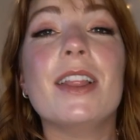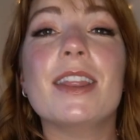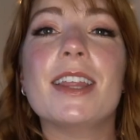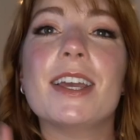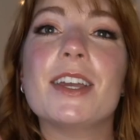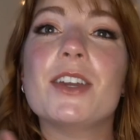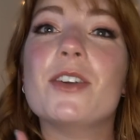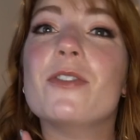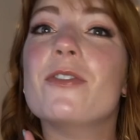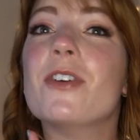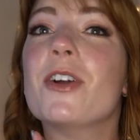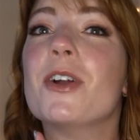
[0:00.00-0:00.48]

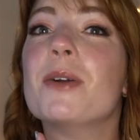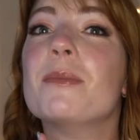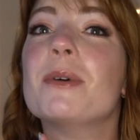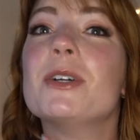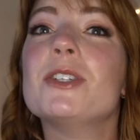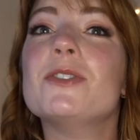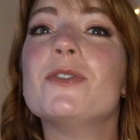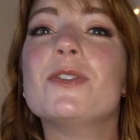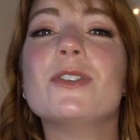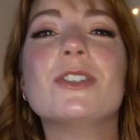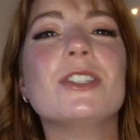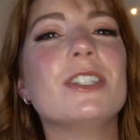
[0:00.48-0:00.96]
Thank you very
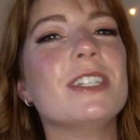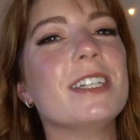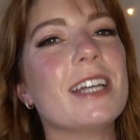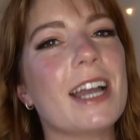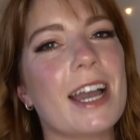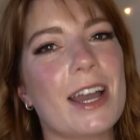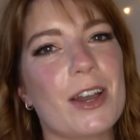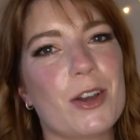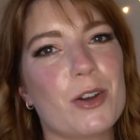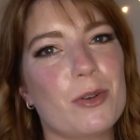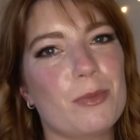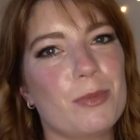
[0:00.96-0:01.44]
much for watching.
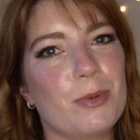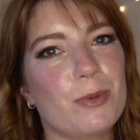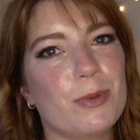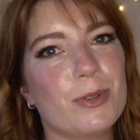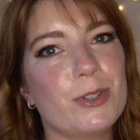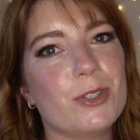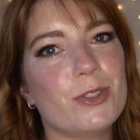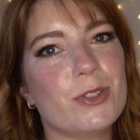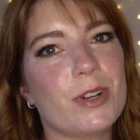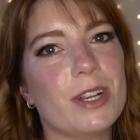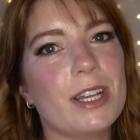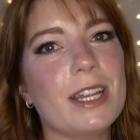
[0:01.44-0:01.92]
I hope you
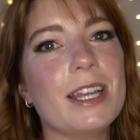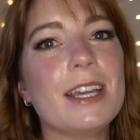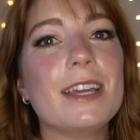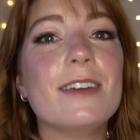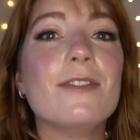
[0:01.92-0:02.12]
enjoyed it.